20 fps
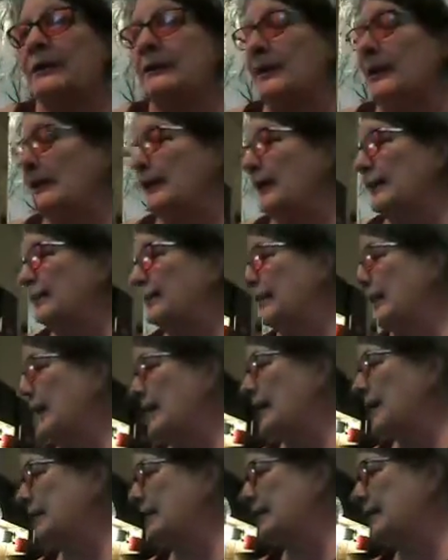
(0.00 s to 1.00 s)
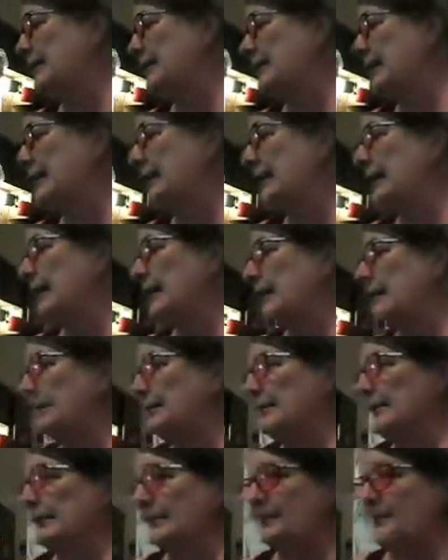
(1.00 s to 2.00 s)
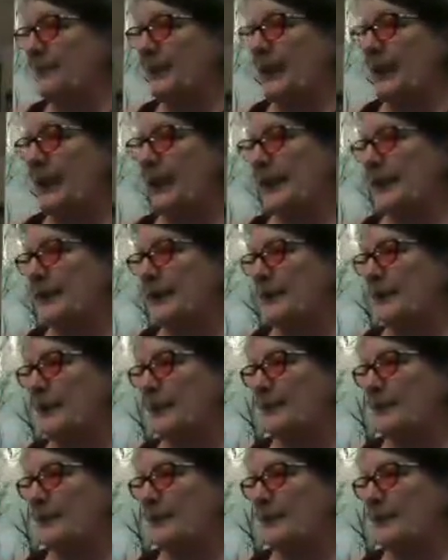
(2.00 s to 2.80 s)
So I got that. And then I got this bag.